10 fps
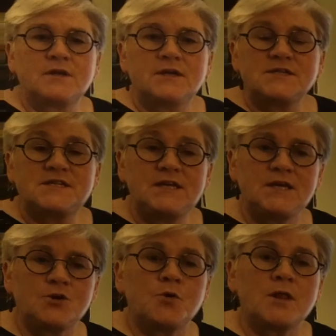to
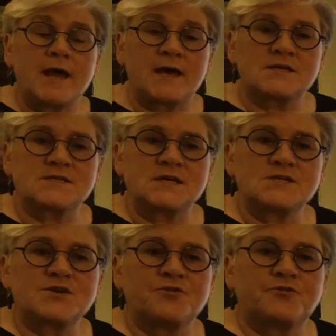equal
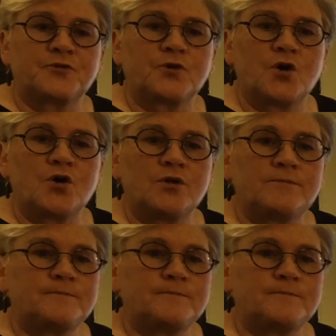access for all.